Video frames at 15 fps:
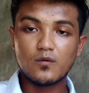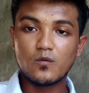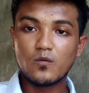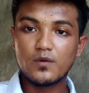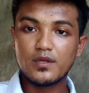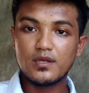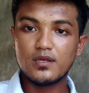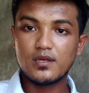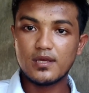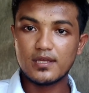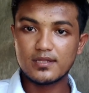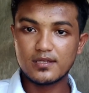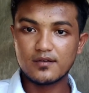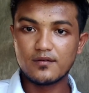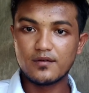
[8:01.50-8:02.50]
we
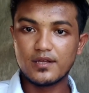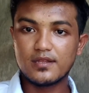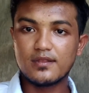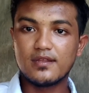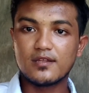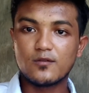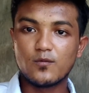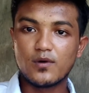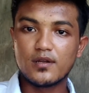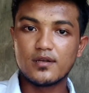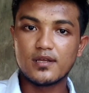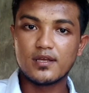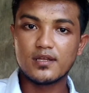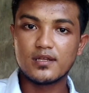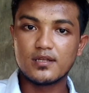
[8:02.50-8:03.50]
integrate that
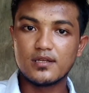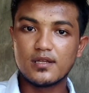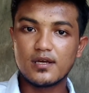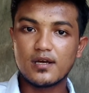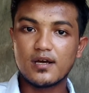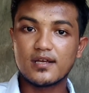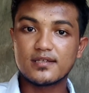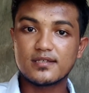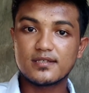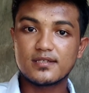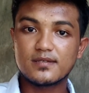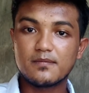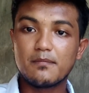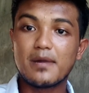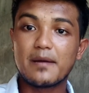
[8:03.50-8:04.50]
one and
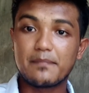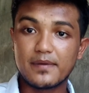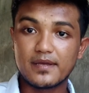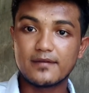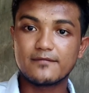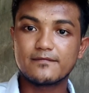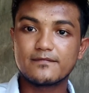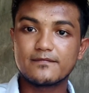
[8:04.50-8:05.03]
as MAPE.